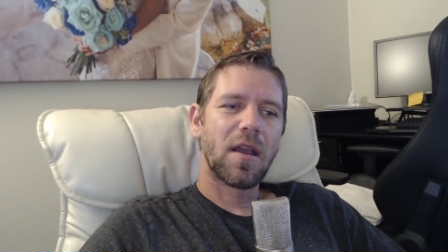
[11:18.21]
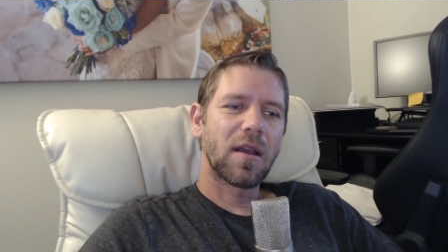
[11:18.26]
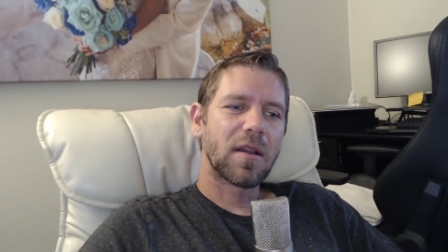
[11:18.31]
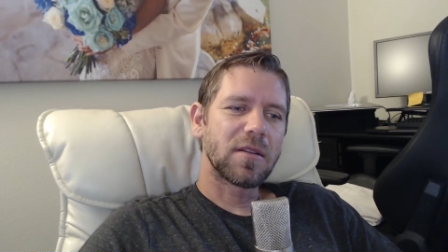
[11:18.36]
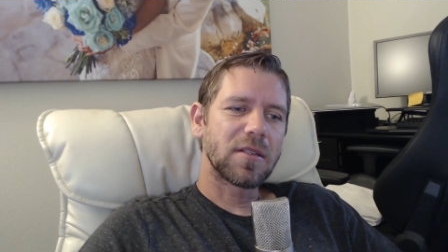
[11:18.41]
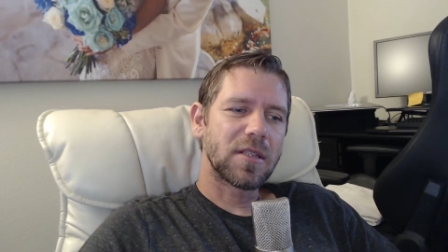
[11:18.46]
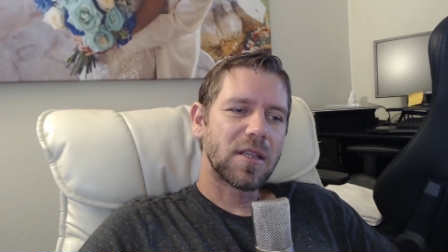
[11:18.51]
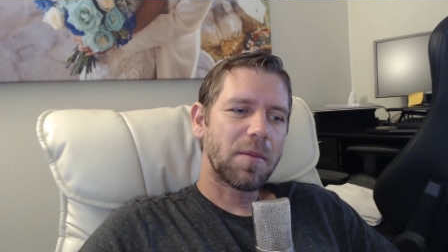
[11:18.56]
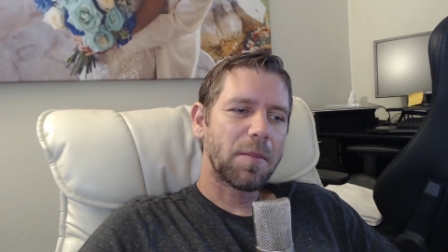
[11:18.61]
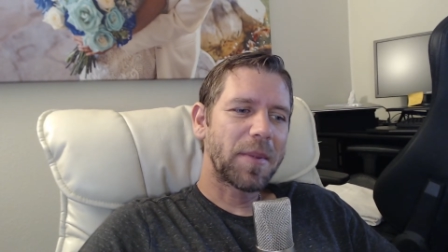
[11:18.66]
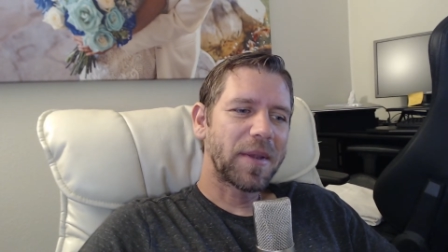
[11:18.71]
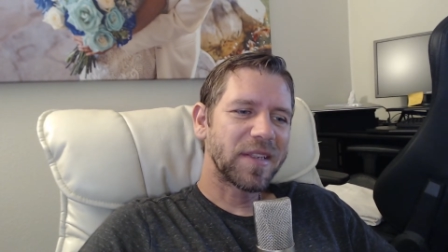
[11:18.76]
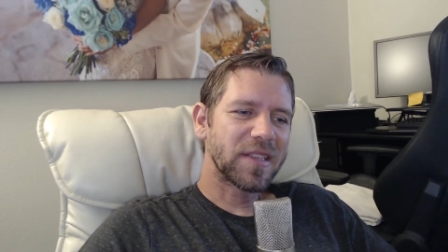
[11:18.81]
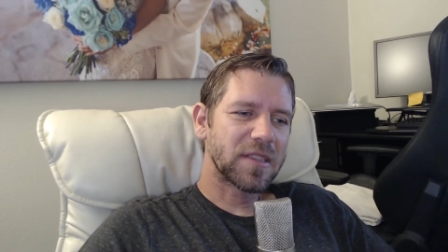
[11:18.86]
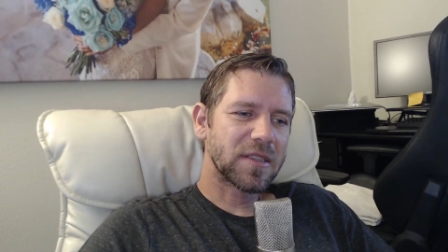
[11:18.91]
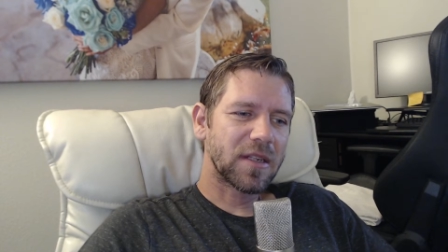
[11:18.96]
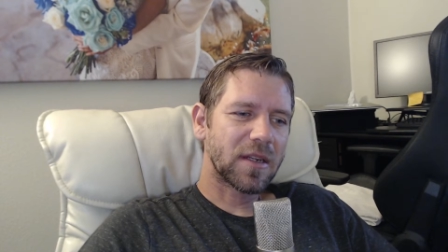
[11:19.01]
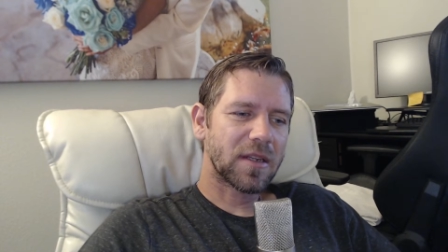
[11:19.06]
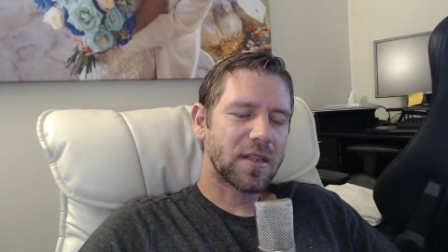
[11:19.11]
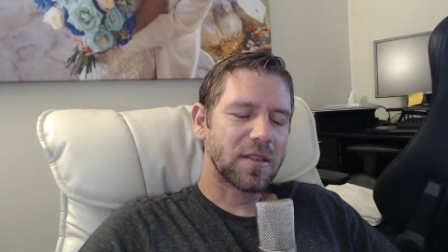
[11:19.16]
I see them being
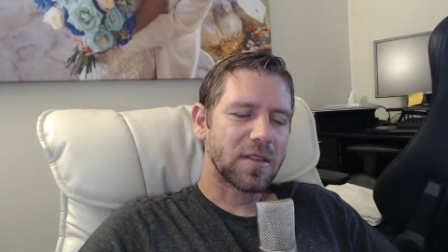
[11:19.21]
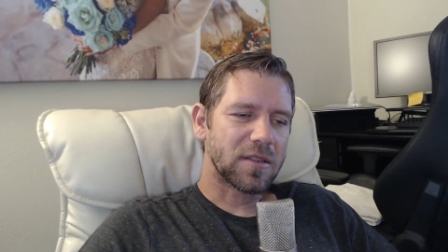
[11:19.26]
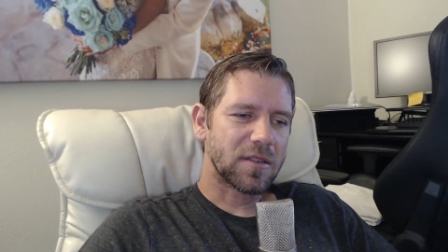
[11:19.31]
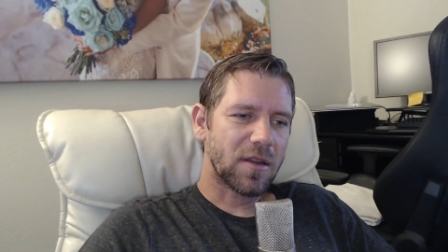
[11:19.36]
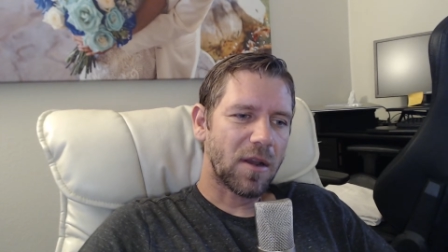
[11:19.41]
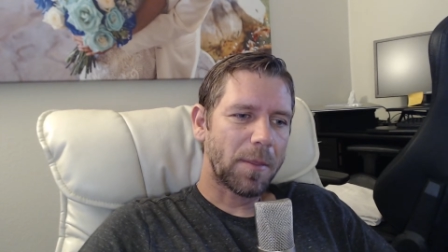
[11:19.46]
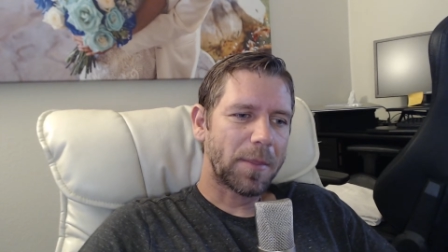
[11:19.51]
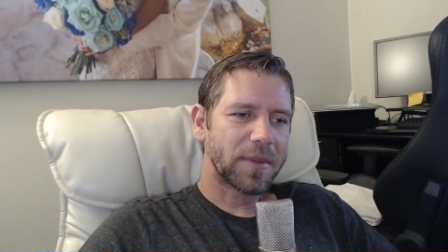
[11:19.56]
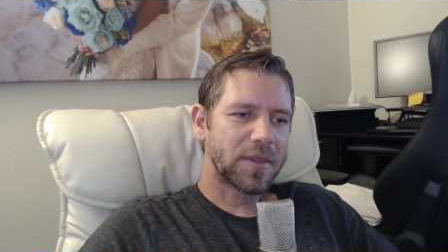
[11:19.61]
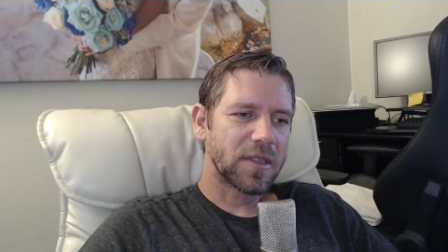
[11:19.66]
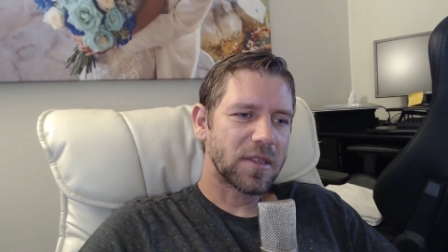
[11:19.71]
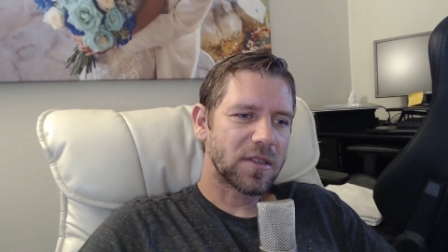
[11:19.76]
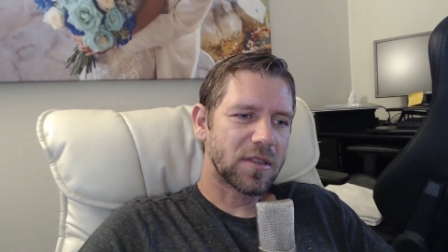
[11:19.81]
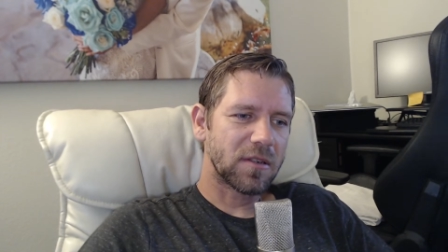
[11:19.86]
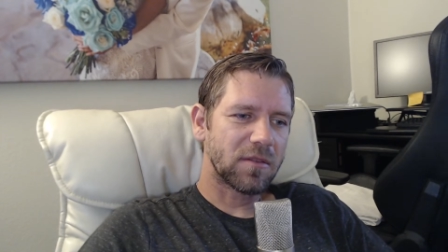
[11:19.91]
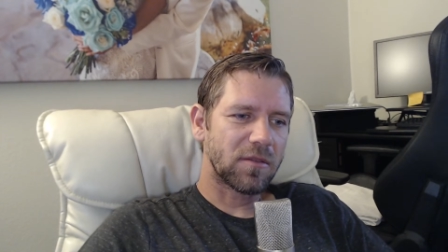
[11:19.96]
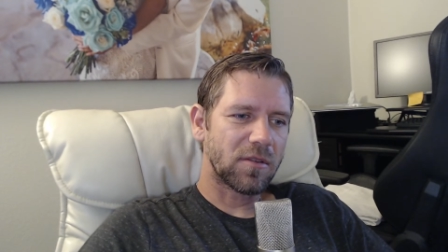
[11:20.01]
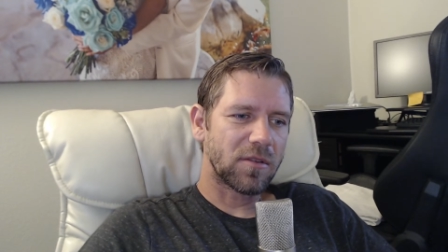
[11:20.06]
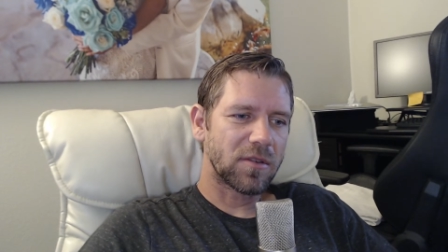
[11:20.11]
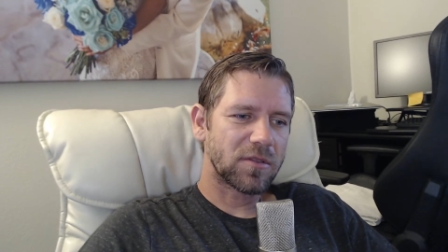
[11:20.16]
stuck in this competition
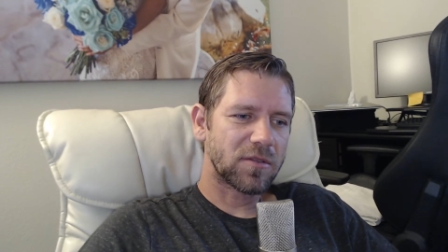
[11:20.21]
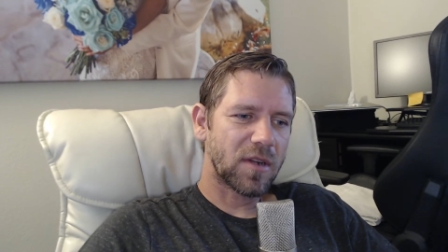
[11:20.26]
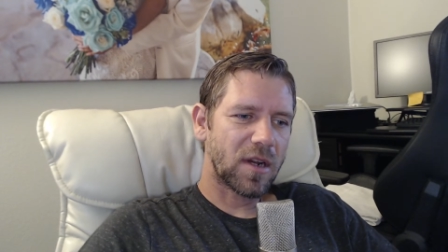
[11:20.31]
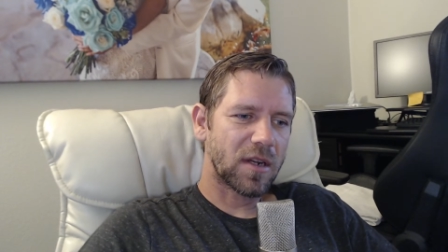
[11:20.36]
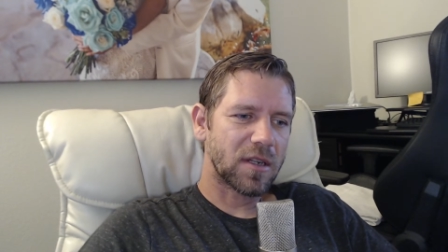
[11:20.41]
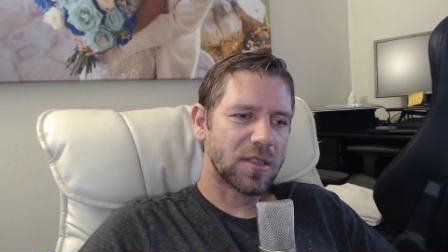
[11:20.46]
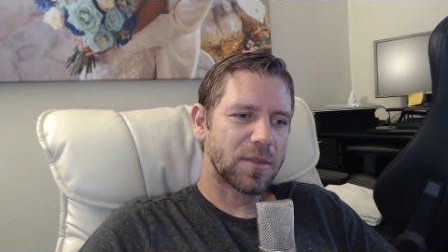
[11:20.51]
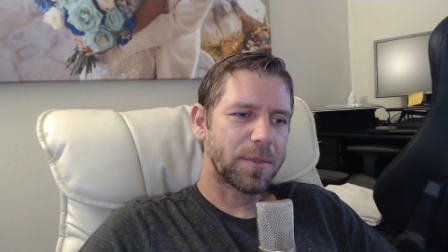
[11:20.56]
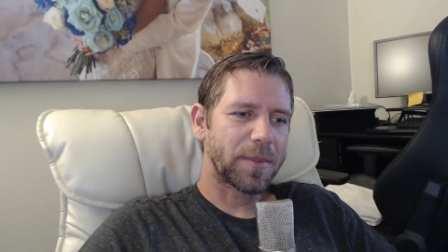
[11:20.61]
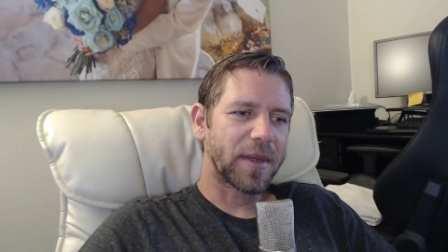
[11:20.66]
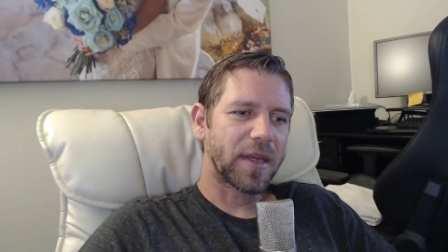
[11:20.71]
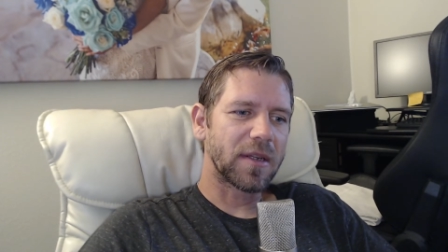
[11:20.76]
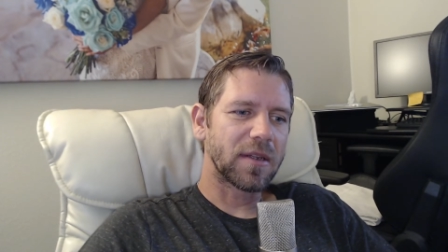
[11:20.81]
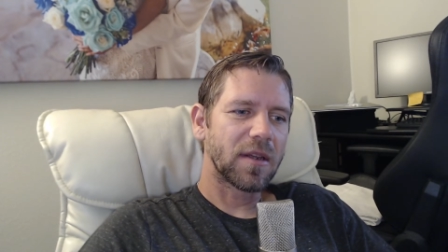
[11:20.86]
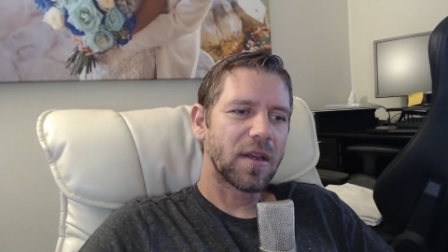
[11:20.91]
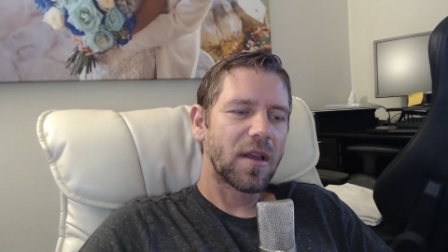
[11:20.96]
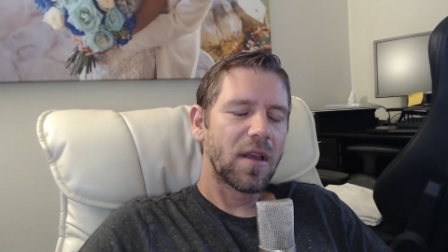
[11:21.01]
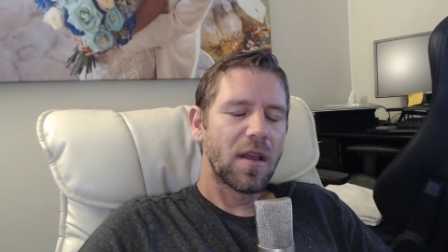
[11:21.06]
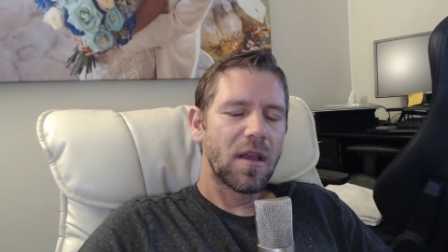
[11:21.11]
of always trying to expand.